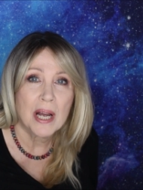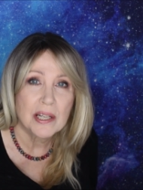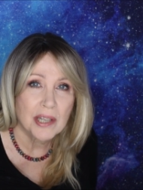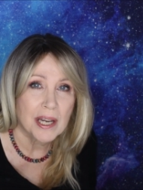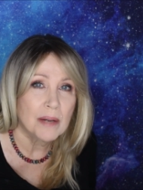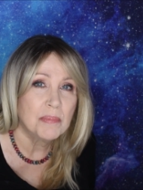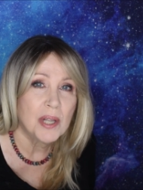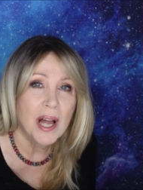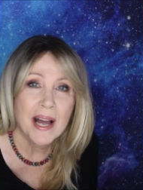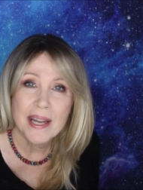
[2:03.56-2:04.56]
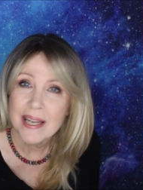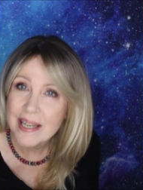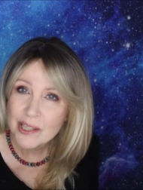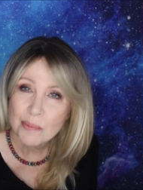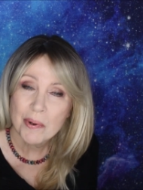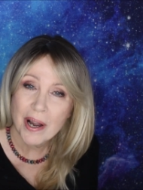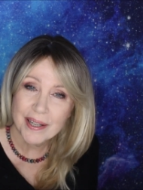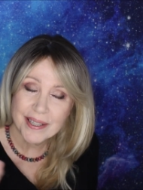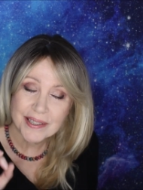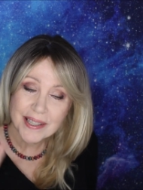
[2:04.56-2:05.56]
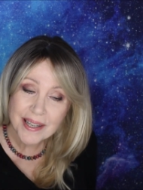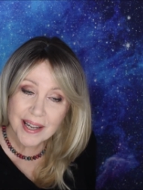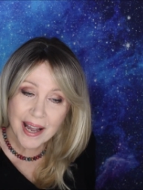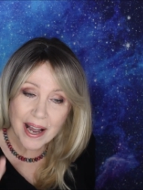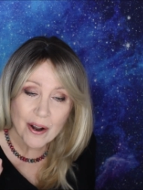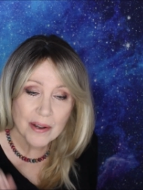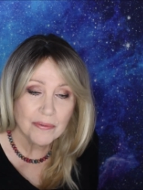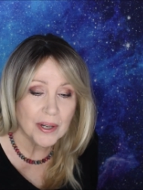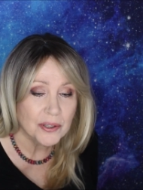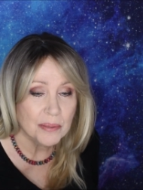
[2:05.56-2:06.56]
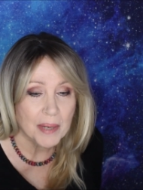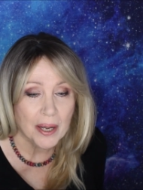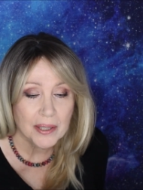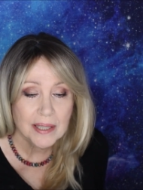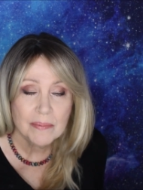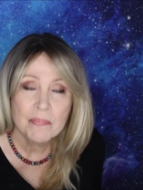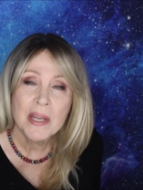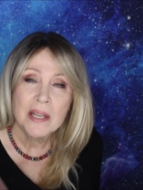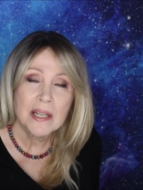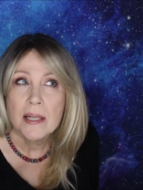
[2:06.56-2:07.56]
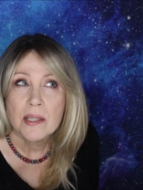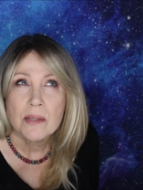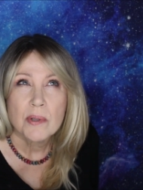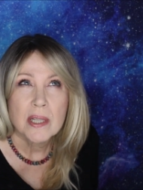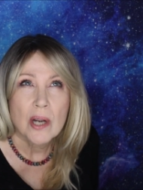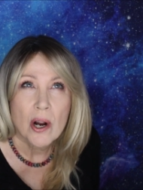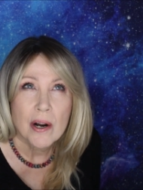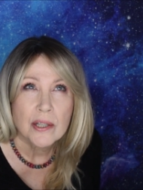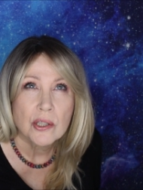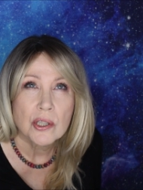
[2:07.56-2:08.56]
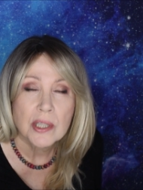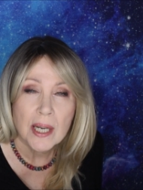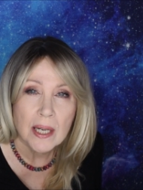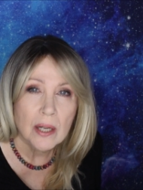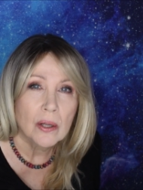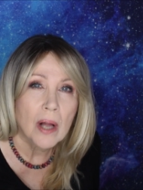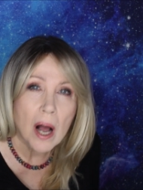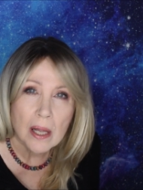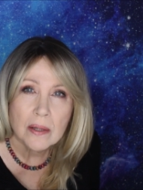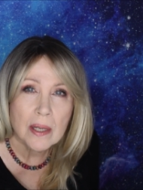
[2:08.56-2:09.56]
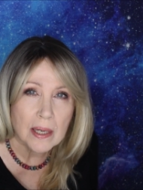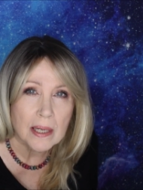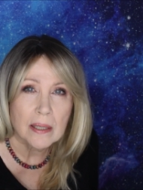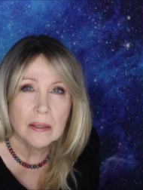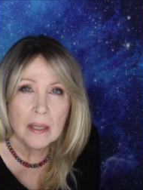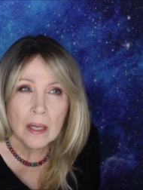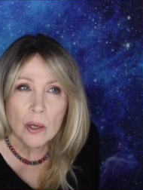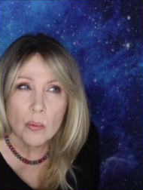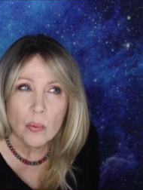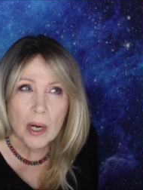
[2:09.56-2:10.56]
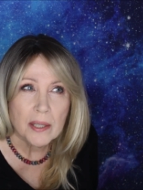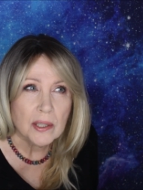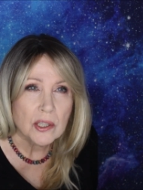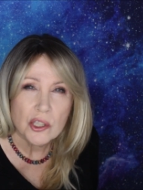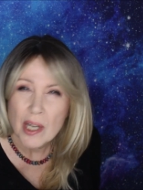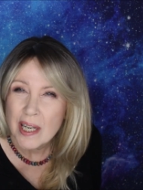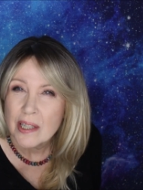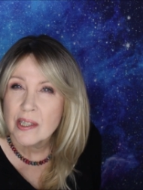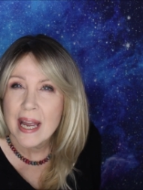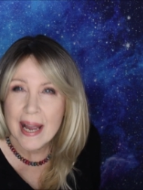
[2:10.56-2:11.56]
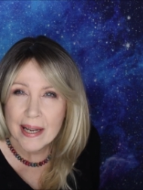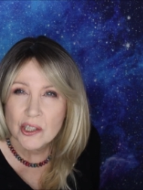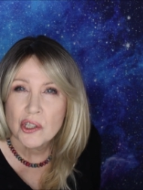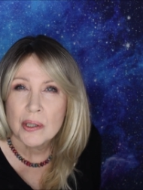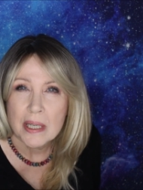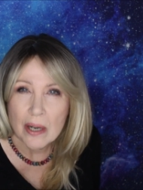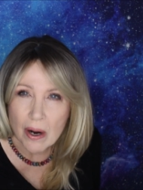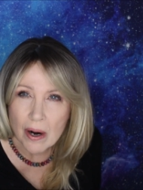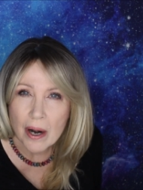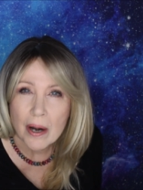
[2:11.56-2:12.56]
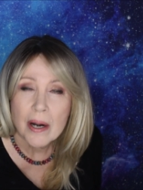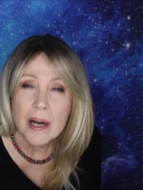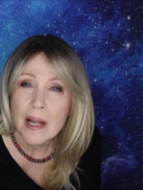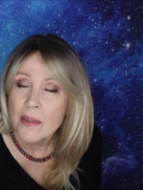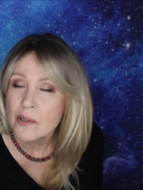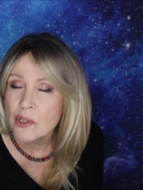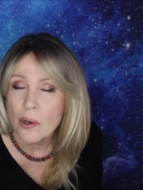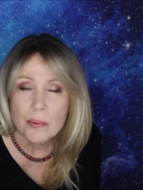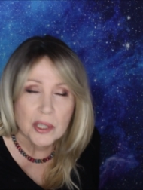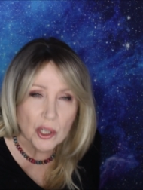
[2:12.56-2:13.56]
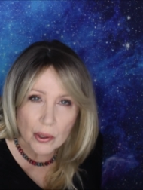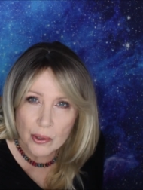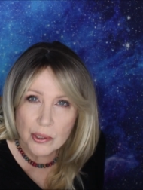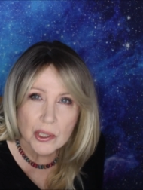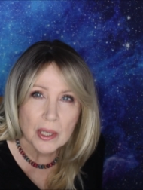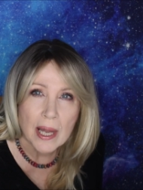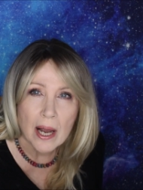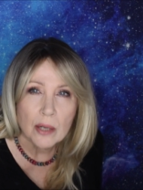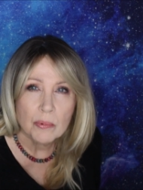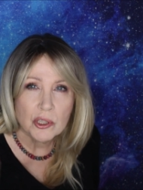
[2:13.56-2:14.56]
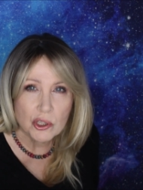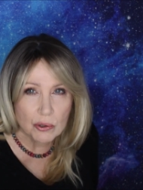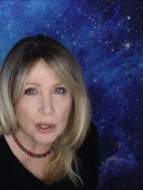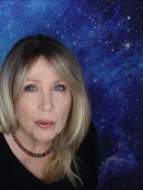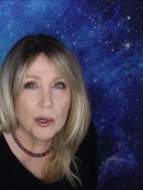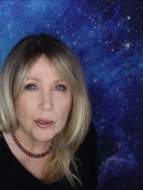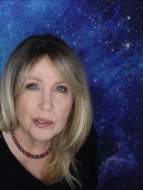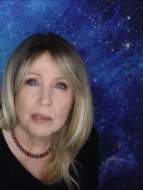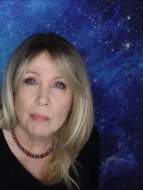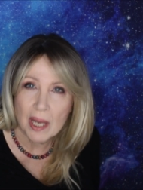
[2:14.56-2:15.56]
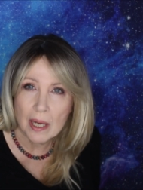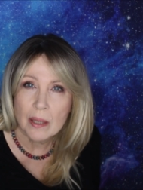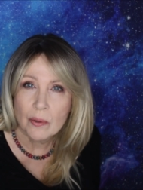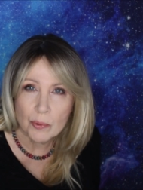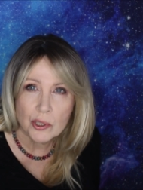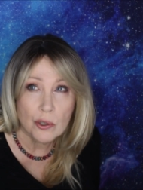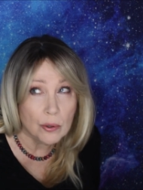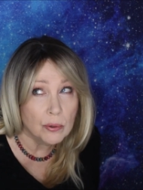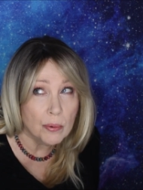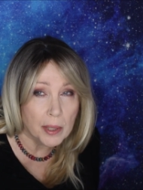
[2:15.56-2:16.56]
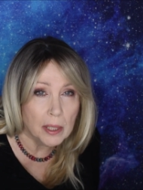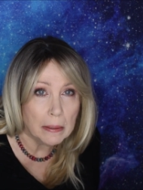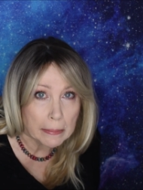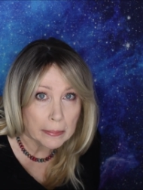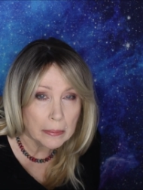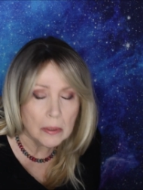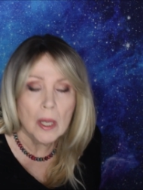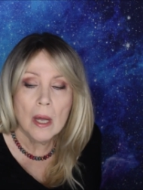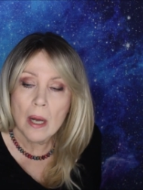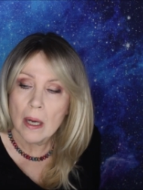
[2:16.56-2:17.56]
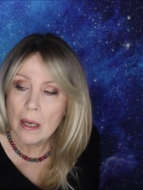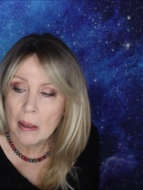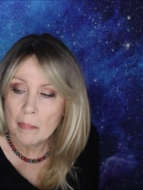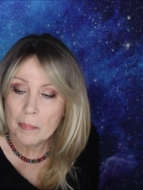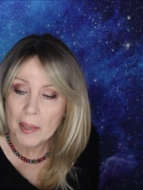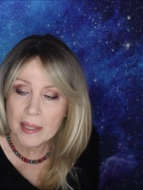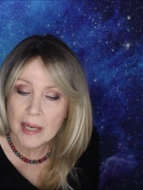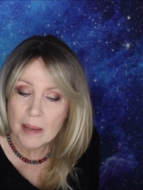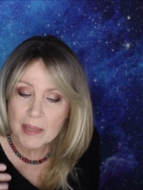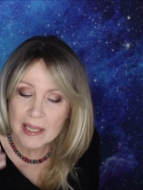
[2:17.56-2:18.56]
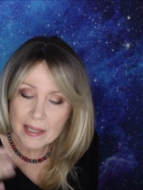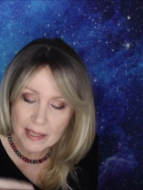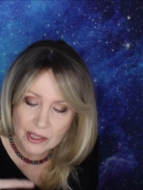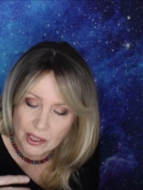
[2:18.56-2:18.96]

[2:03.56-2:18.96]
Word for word: as I apply each product how I felt about it. Now, it's really hard to tell online what the shades actually are. There's no returns allowed, which, you know, irks me, the return queen here. But I mean, they